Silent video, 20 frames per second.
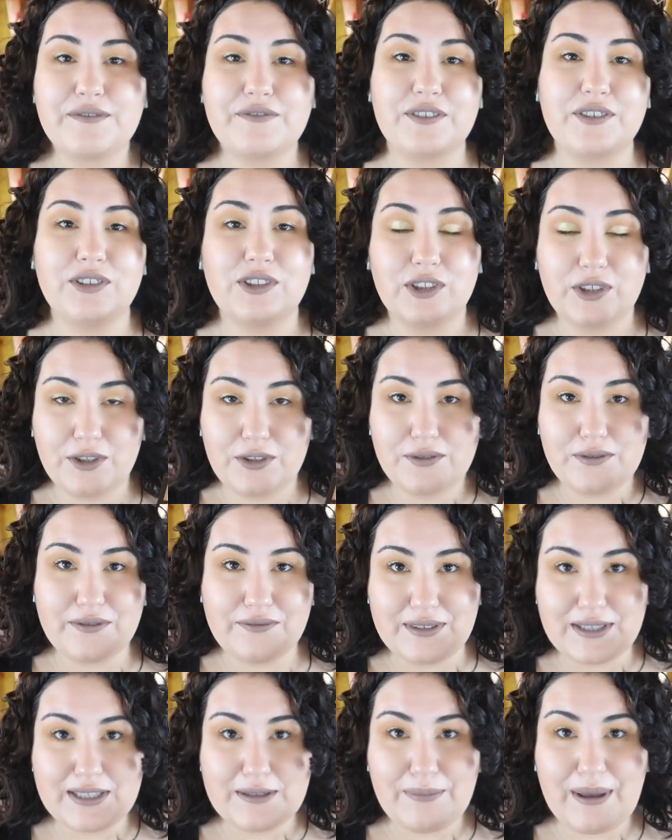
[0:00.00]
for looks
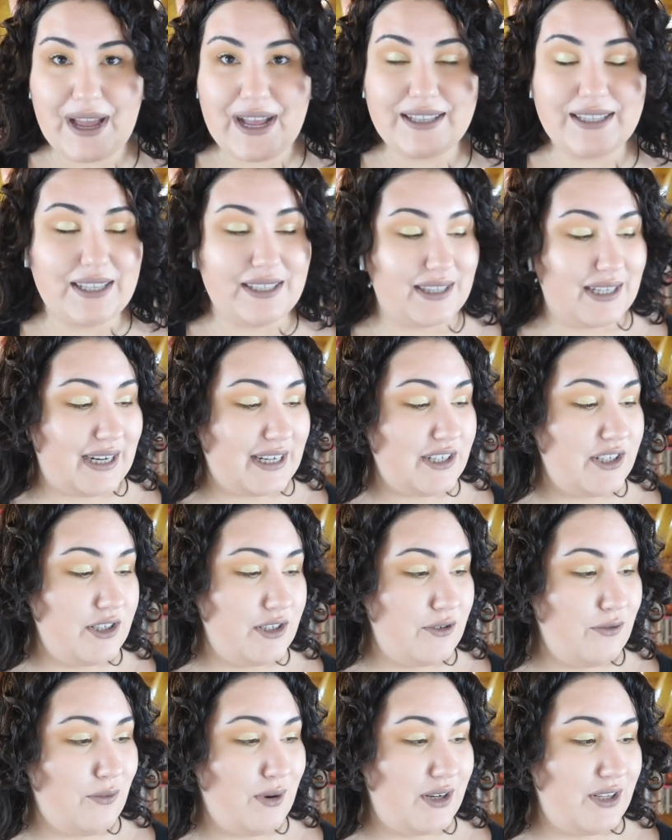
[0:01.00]
with this palette that I
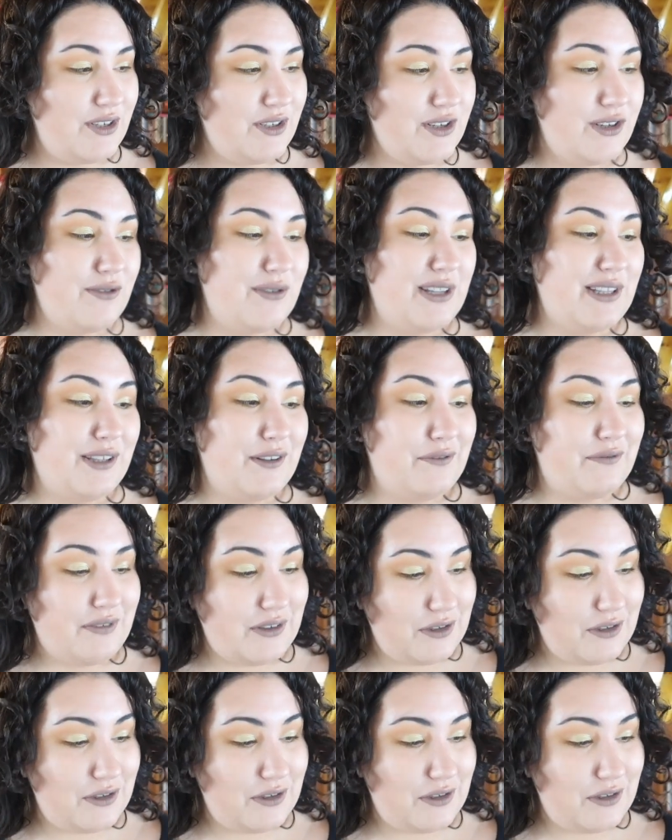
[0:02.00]
do want to do in the